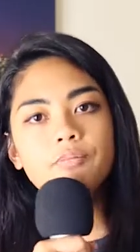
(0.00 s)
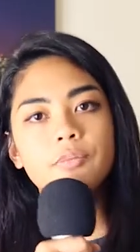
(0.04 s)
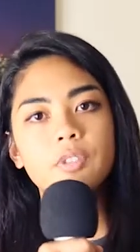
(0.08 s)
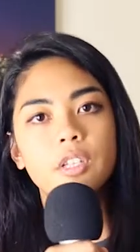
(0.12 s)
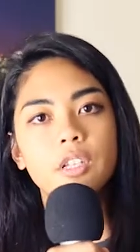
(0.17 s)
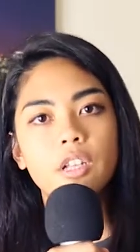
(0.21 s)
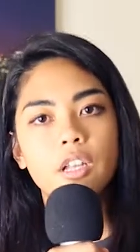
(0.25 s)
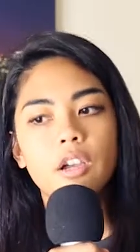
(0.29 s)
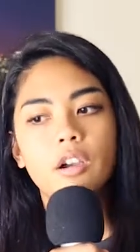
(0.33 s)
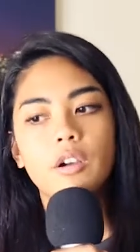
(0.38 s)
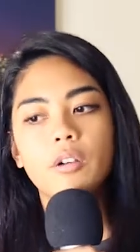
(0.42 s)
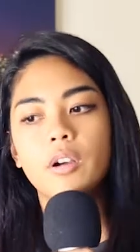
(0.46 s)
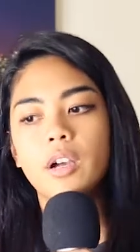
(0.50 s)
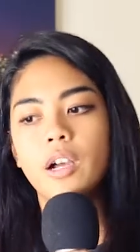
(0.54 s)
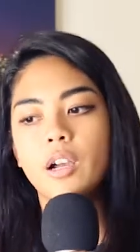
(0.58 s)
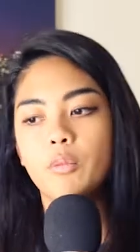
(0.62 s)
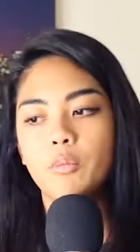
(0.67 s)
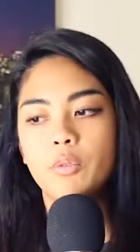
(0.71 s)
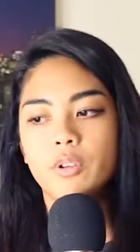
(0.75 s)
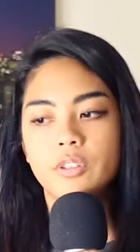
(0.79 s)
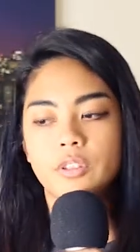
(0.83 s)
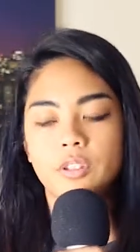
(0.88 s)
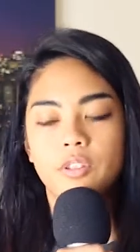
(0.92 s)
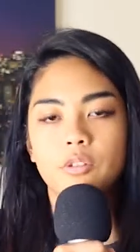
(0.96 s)
You know, I
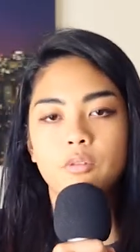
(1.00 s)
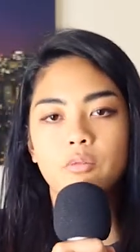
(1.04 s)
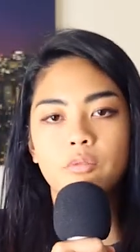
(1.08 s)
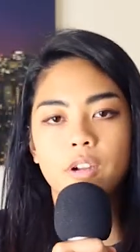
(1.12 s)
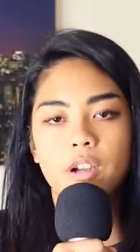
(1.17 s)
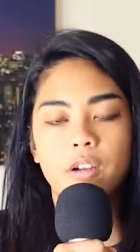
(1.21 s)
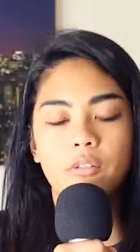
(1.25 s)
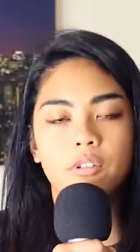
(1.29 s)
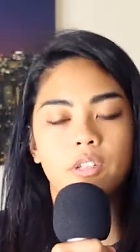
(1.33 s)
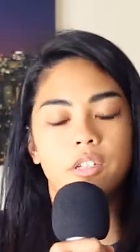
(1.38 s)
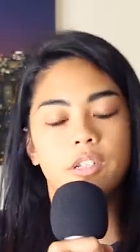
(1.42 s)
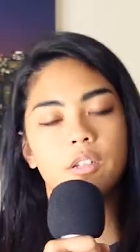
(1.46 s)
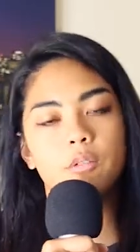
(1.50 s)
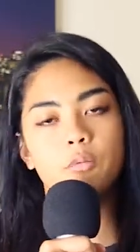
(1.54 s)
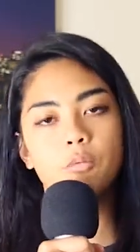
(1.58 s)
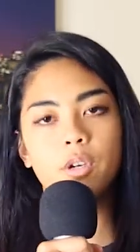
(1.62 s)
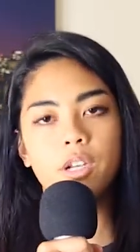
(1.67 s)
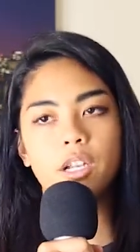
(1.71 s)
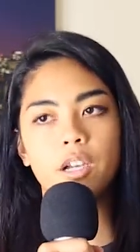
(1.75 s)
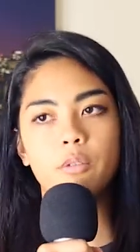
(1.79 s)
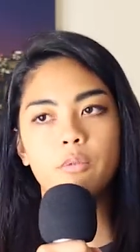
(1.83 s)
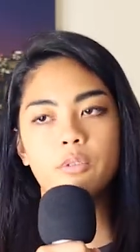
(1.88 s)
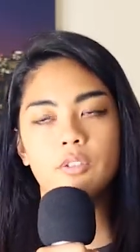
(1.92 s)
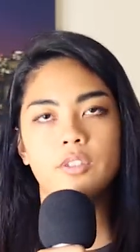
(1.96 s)
wasn't grounded in
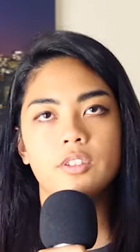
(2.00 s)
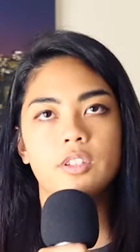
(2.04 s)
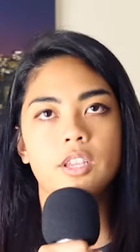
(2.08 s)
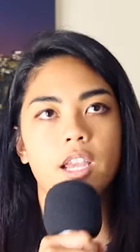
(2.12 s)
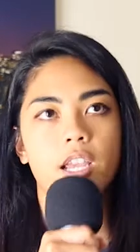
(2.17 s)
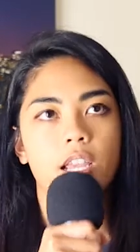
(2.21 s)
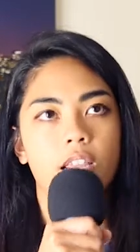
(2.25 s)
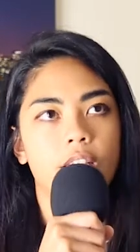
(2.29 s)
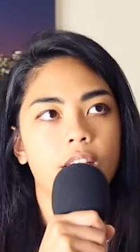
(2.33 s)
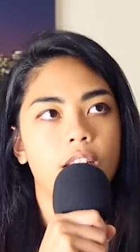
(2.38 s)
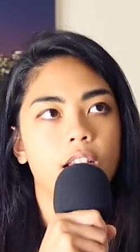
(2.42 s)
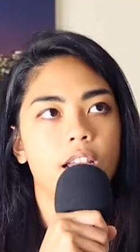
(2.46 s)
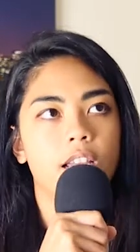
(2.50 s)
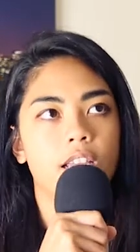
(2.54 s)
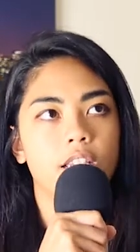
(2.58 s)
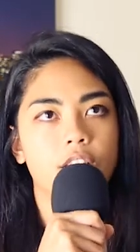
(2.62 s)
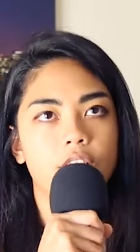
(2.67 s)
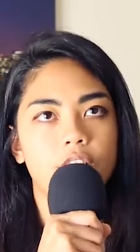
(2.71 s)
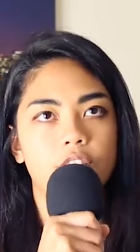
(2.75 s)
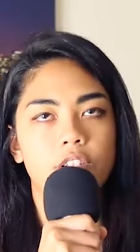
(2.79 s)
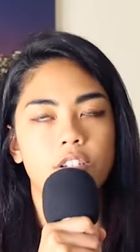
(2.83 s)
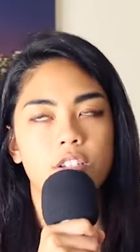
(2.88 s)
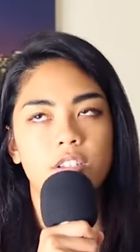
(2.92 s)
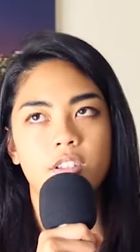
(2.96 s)
what I was saying, and I
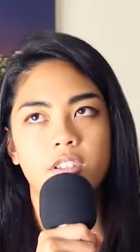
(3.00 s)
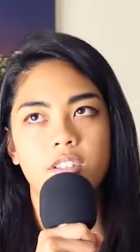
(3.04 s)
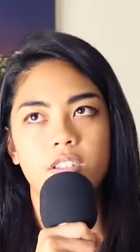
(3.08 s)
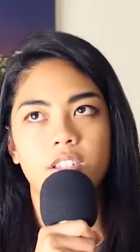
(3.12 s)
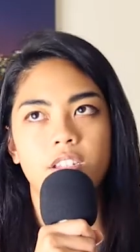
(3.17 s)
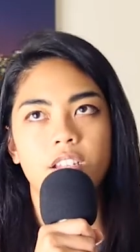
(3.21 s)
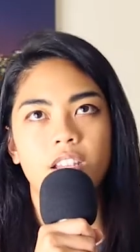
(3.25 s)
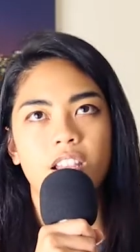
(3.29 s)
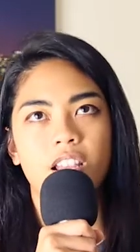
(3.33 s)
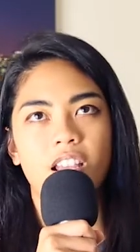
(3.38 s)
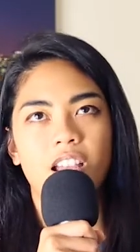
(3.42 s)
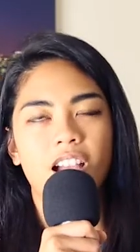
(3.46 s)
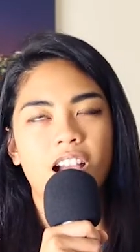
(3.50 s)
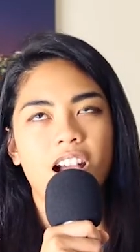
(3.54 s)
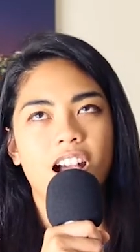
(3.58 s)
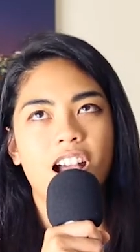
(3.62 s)
could just